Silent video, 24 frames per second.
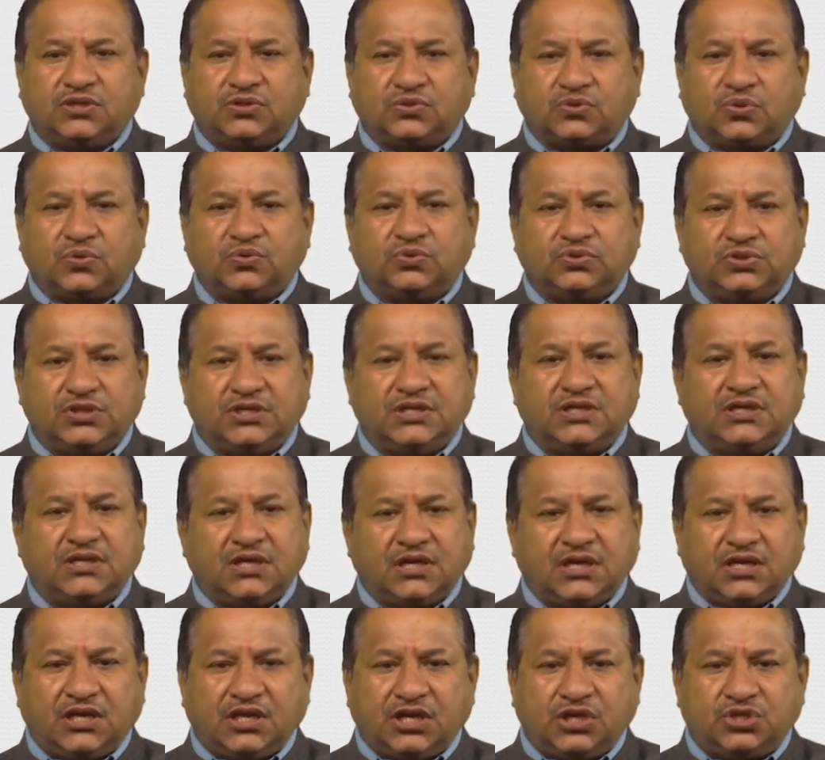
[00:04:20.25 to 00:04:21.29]
through the
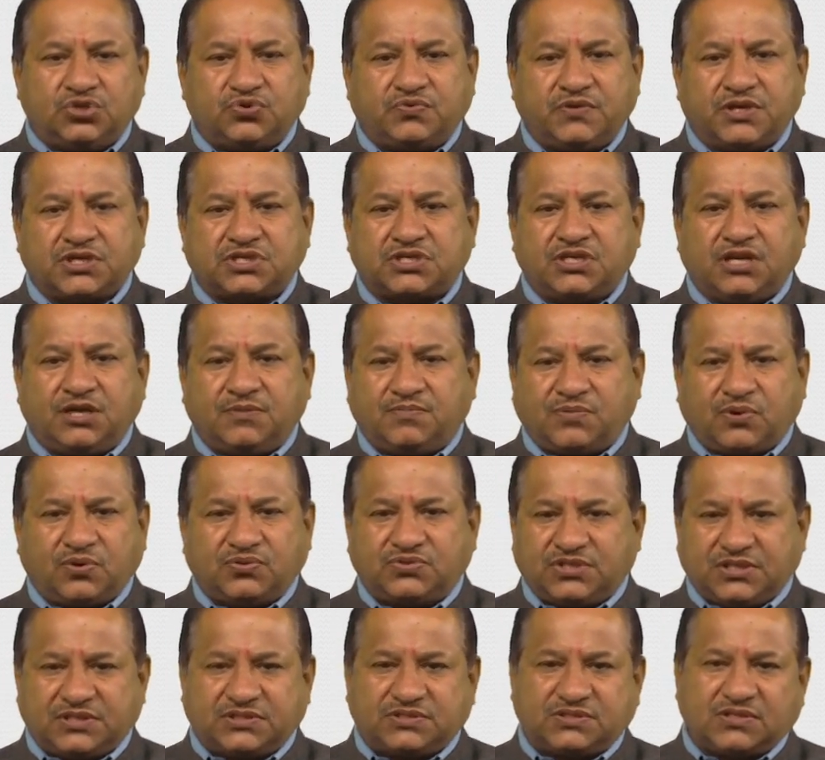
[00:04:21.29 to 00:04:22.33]
educational
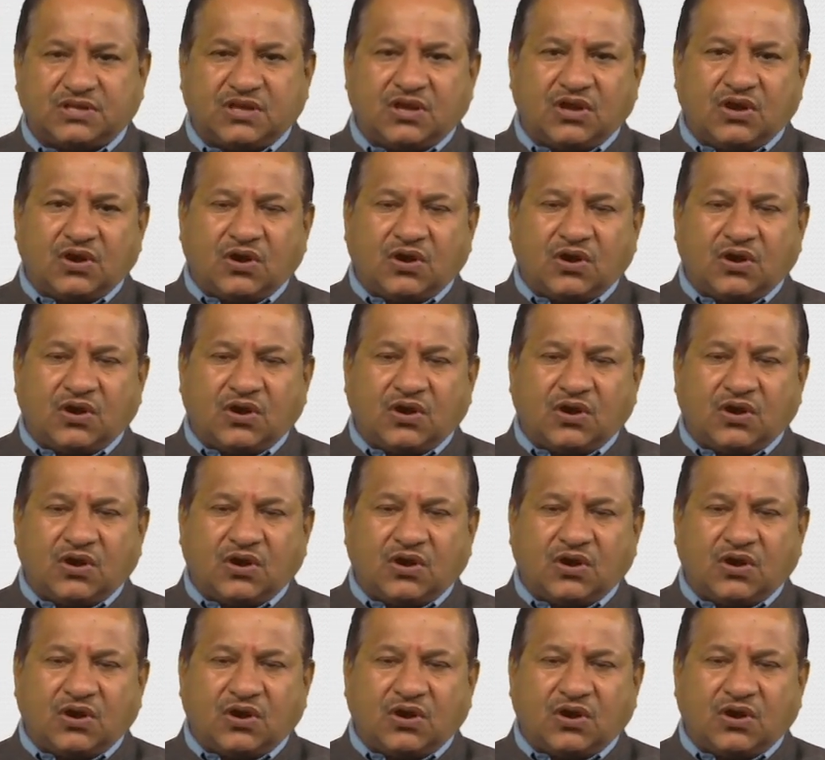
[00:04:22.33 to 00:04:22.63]
process